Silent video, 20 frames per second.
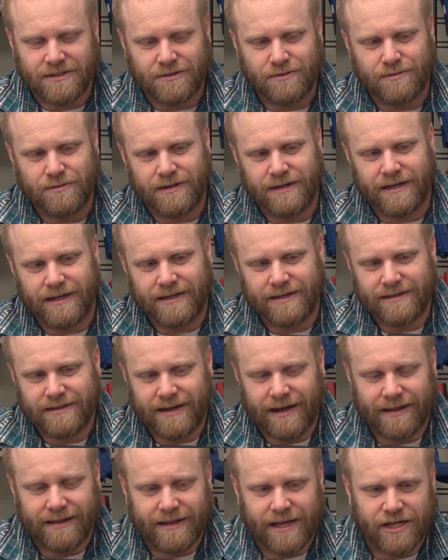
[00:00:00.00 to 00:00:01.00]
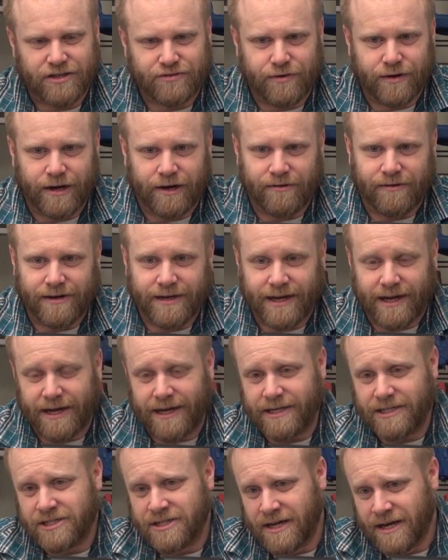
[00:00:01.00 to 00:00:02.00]
to get that trigger
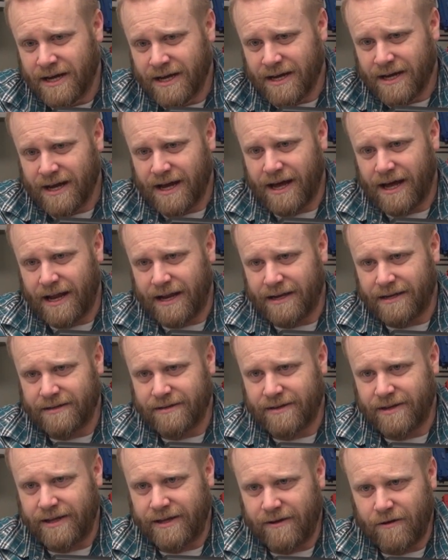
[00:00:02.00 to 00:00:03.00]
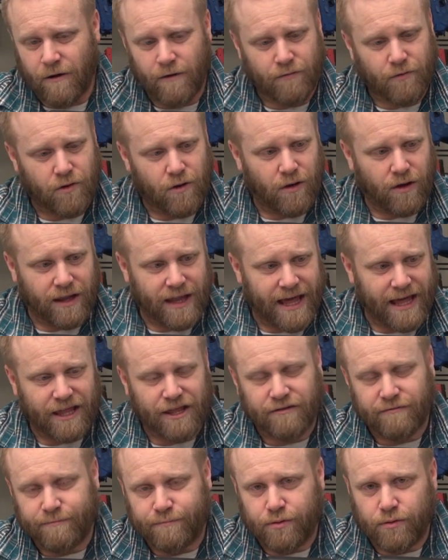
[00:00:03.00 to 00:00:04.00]
engaged, and the overall
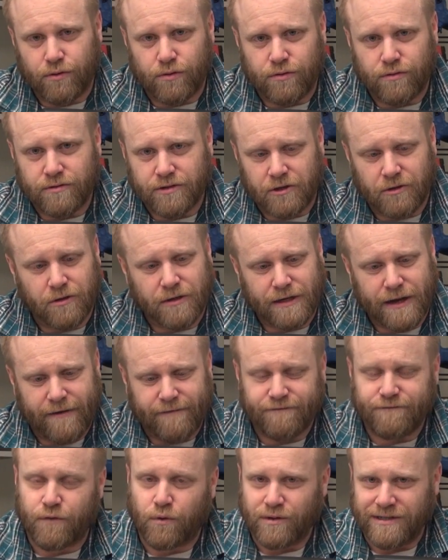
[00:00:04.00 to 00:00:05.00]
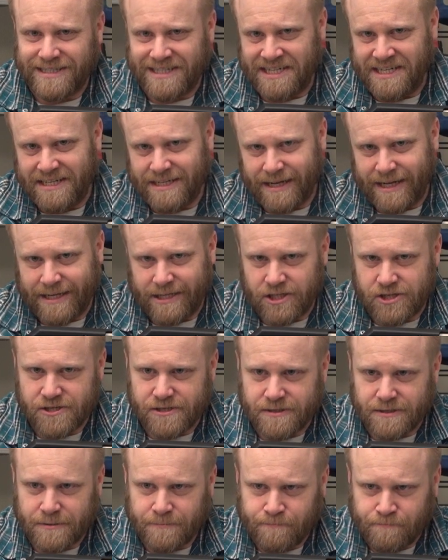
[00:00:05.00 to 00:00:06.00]
length of pull, you're looking at 14
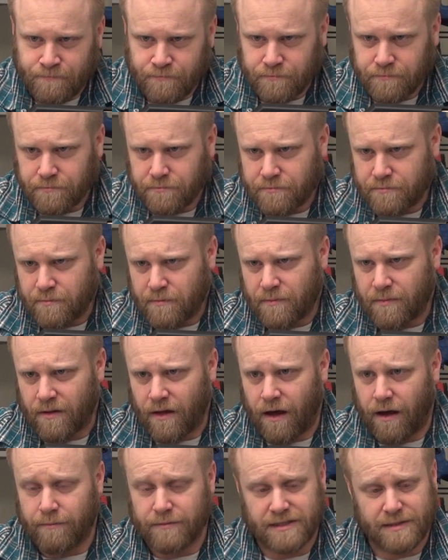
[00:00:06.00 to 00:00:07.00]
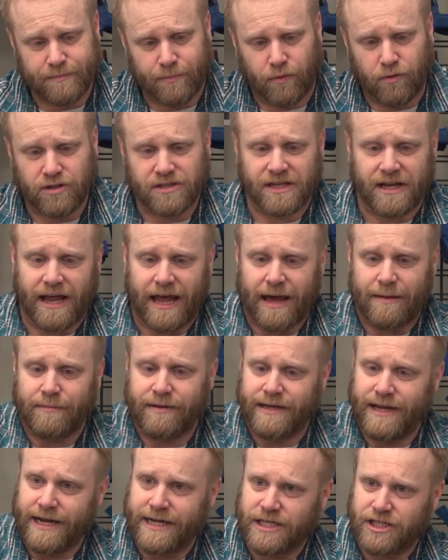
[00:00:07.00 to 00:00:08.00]
inches. It sports an
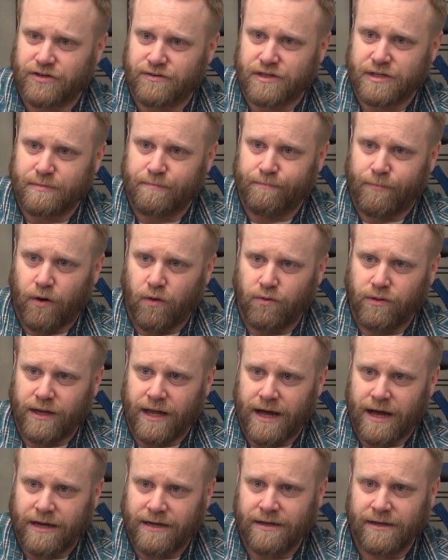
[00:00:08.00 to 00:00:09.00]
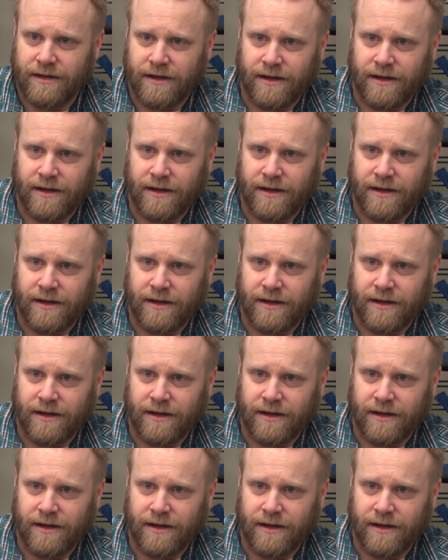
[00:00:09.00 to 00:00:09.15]
ambidextrous bolt lock,